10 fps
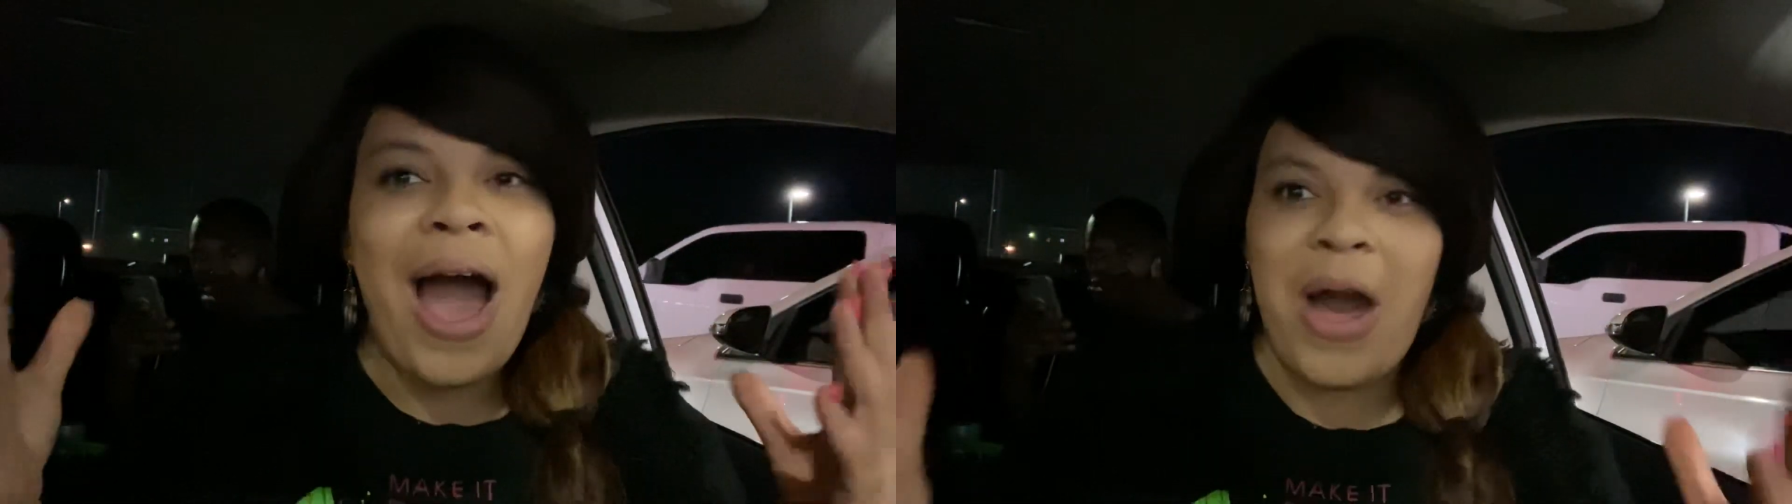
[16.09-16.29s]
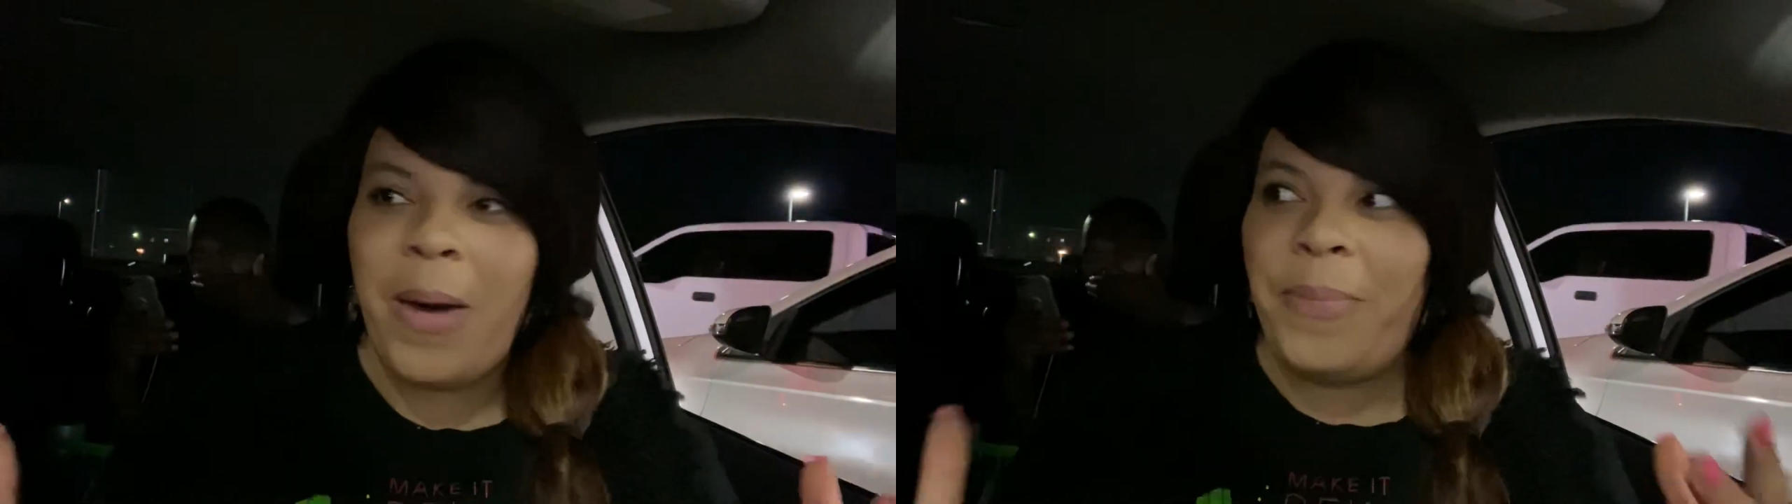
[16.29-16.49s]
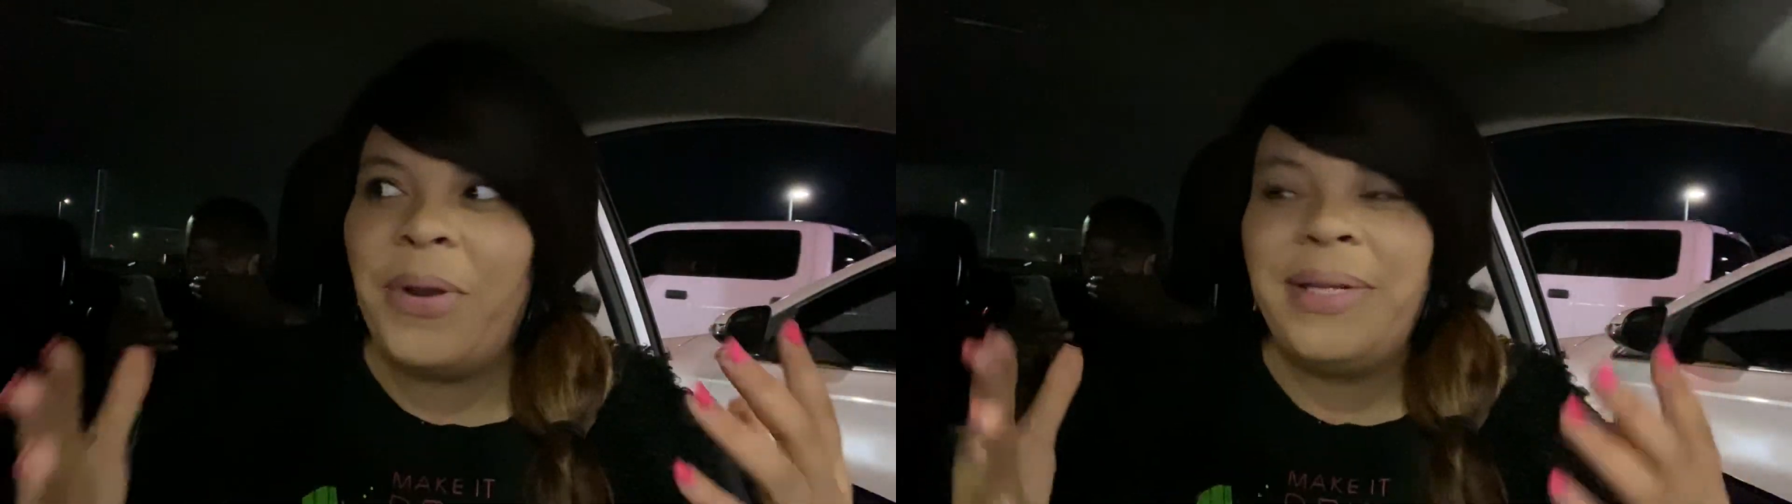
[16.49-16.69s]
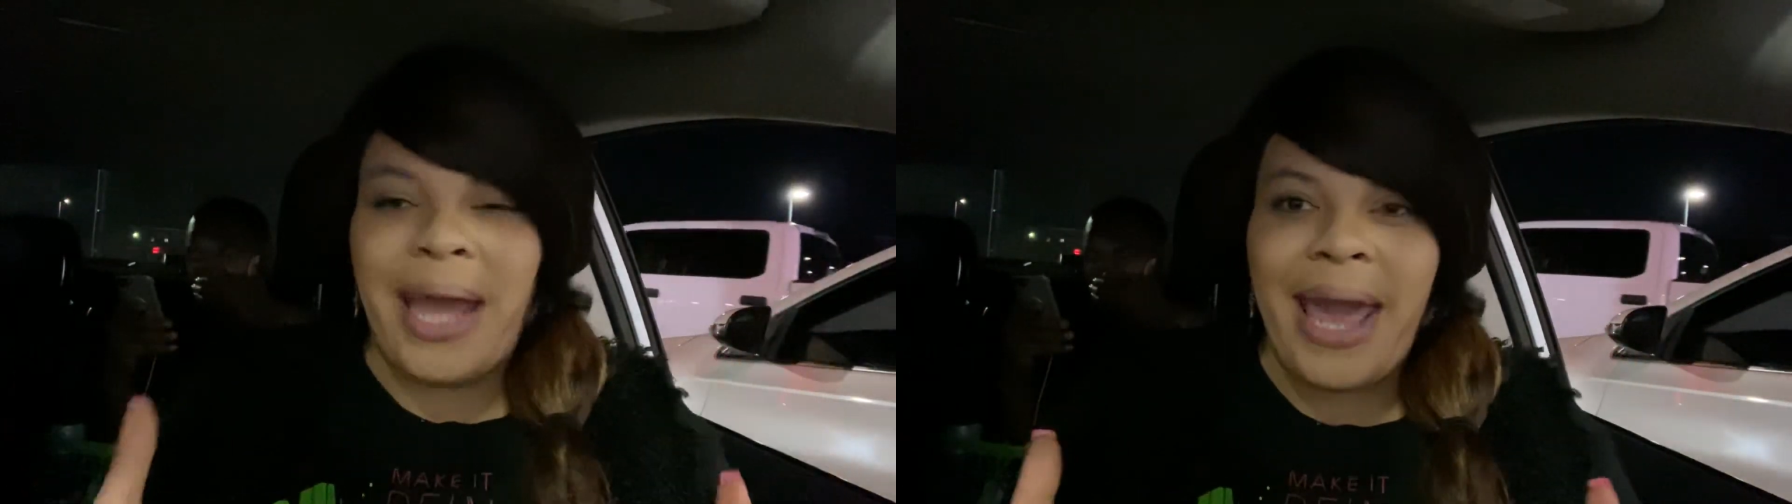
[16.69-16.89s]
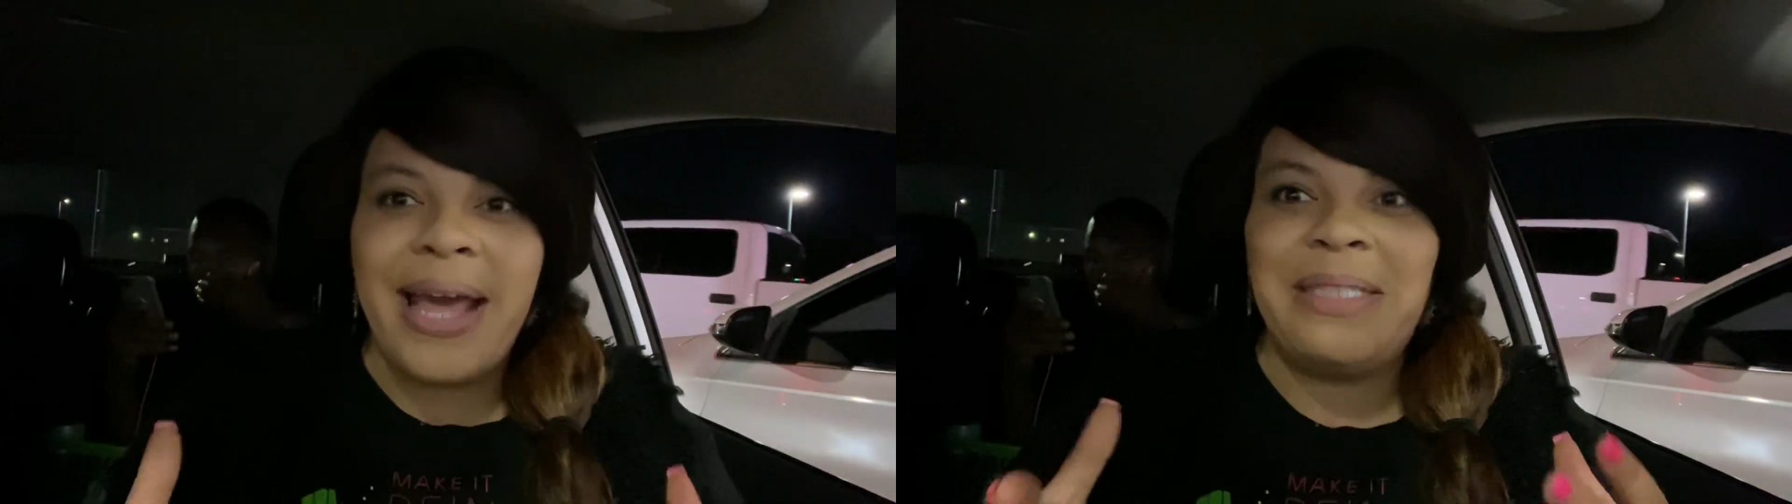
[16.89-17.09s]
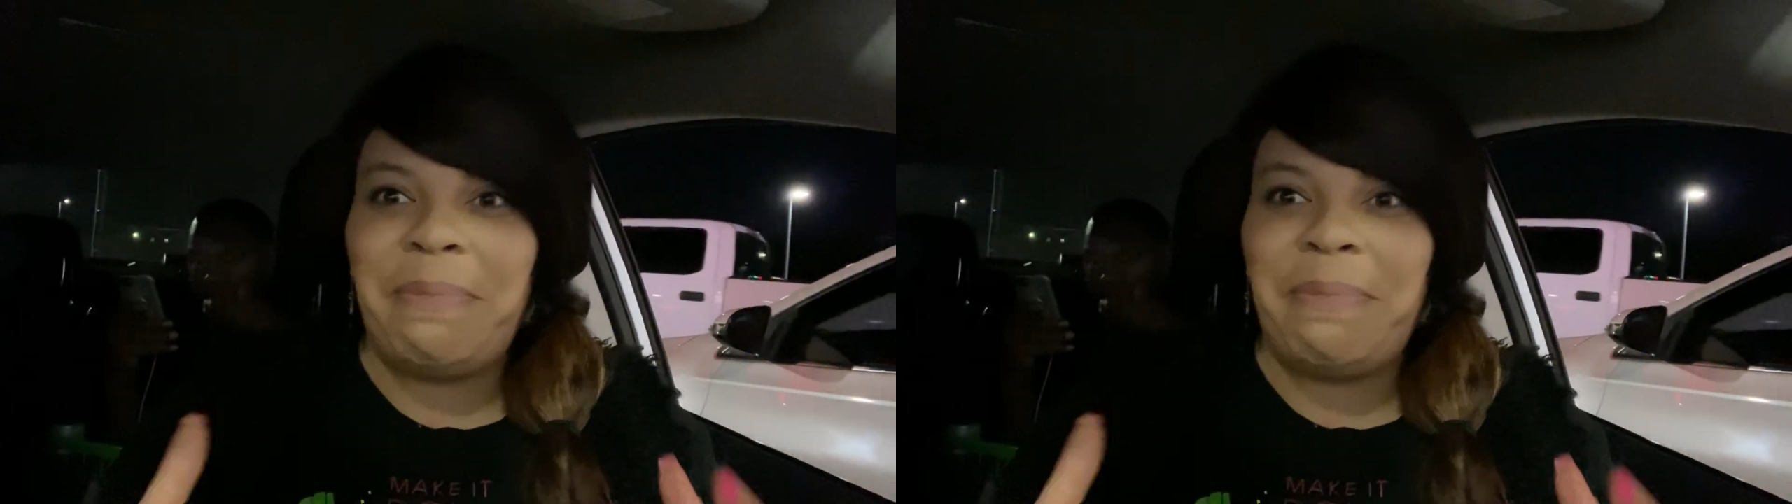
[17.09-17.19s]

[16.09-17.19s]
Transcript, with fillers: I hope your day has